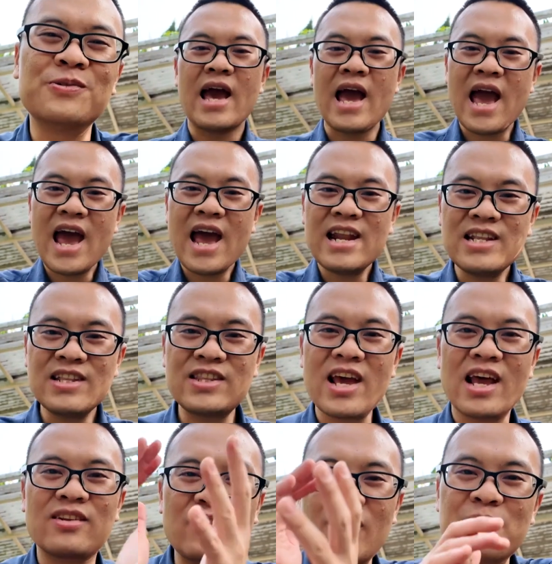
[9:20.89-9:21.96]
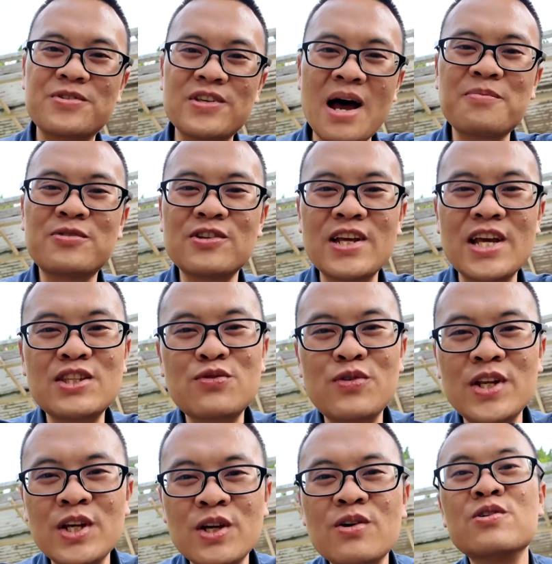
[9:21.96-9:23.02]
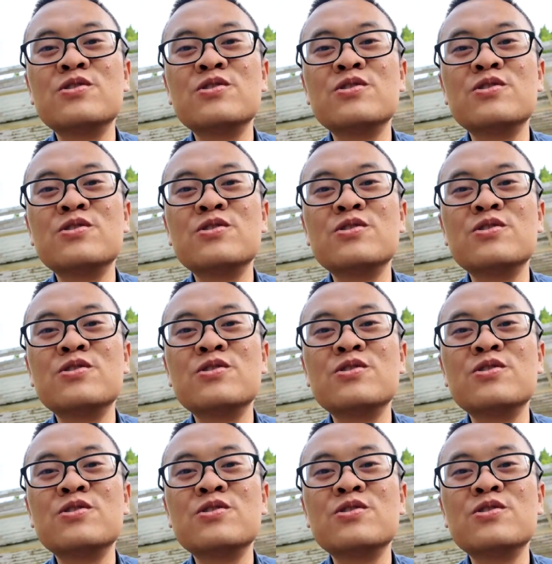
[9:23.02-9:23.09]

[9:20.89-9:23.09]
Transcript: And that wraps up today's video.